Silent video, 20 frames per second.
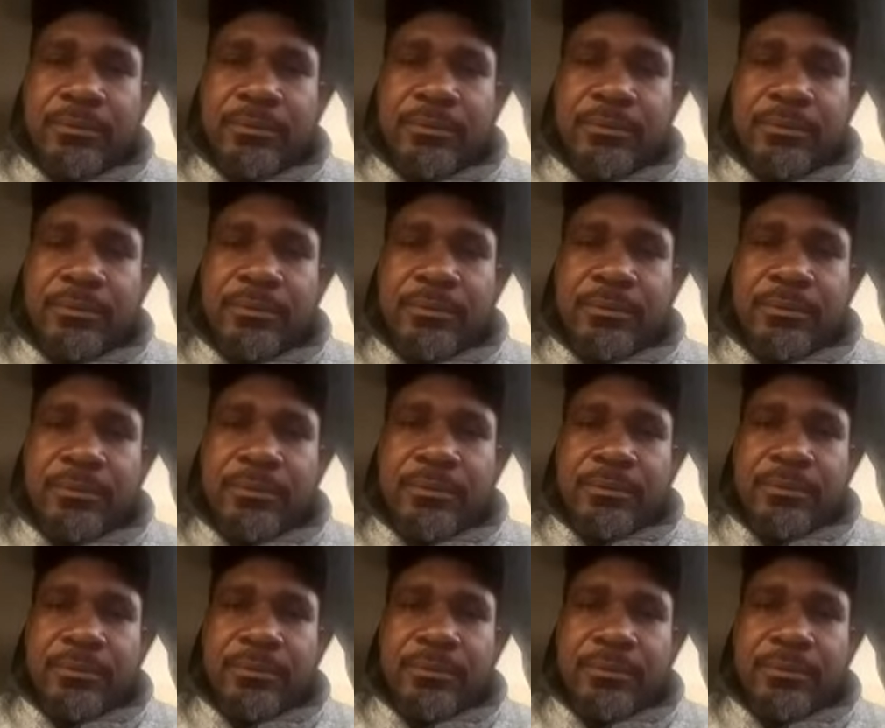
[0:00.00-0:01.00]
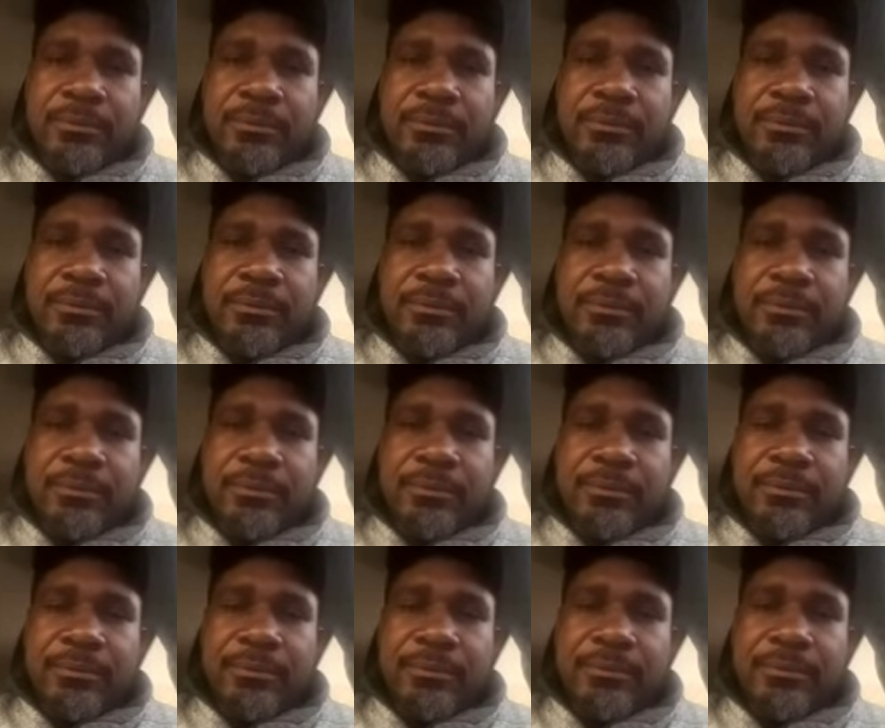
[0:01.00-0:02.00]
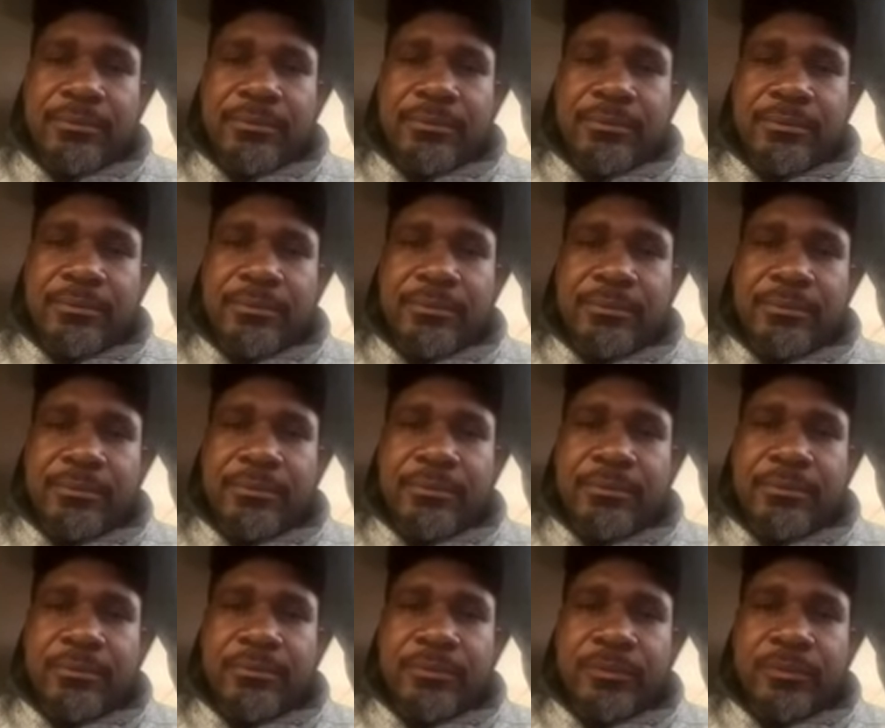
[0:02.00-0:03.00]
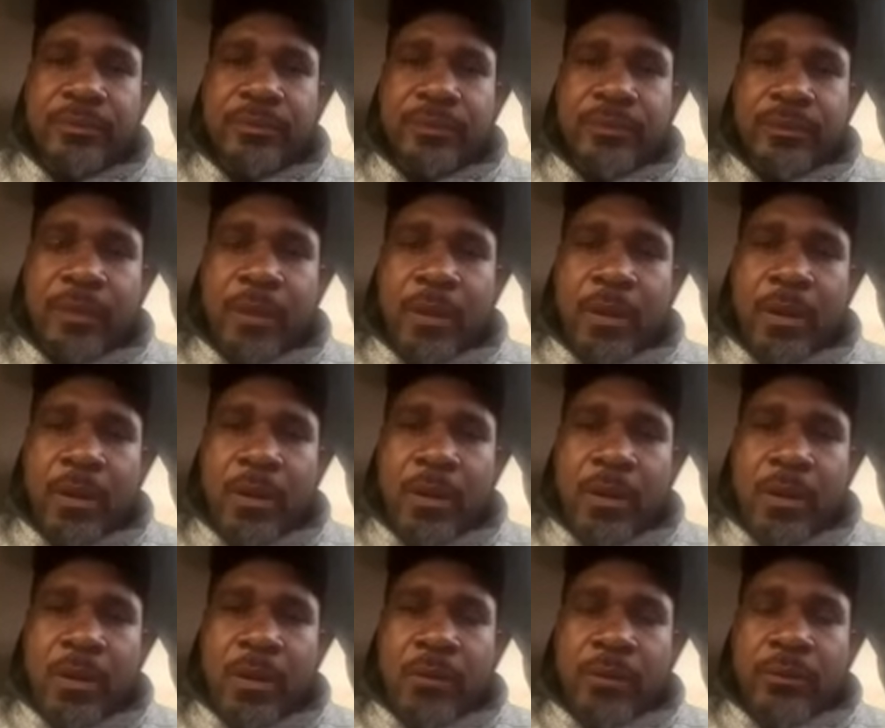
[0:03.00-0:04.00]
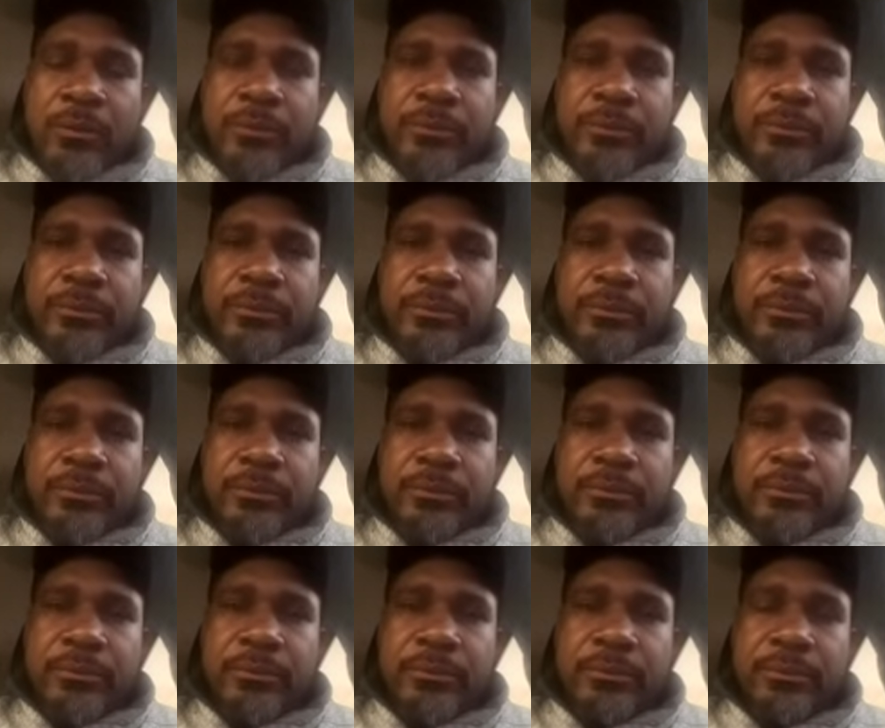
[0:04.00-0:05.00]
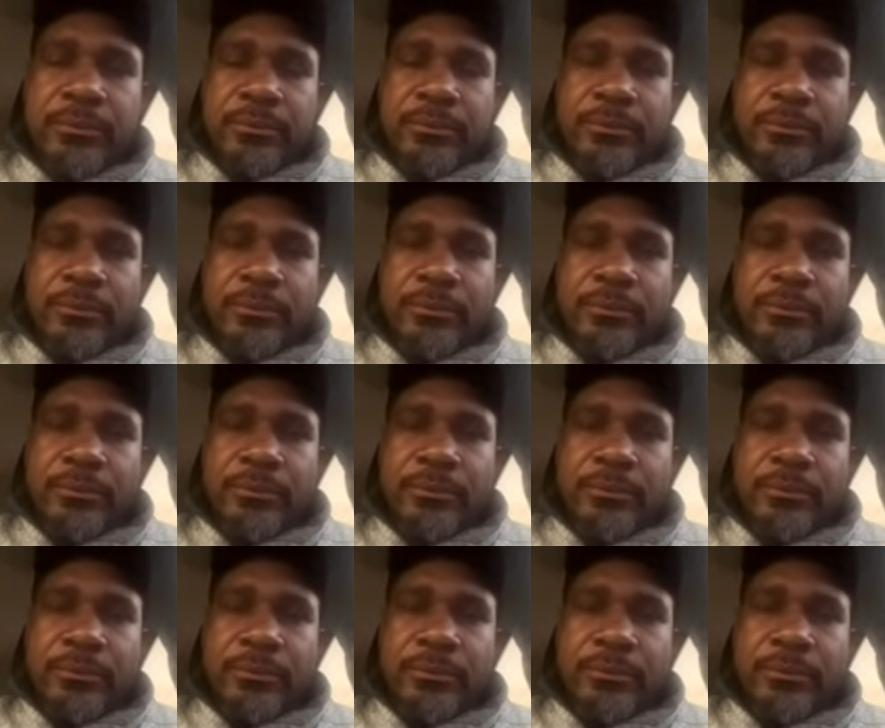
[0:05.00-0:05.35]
[no speech]